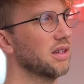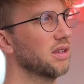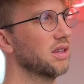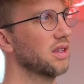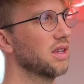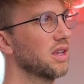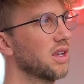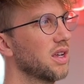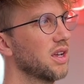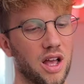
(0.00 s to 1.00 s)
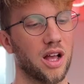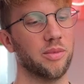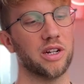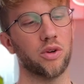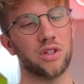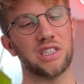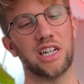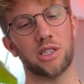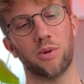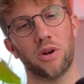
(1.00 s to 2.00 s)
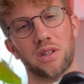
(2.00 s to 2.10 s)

Mm. Um, ignore this H block,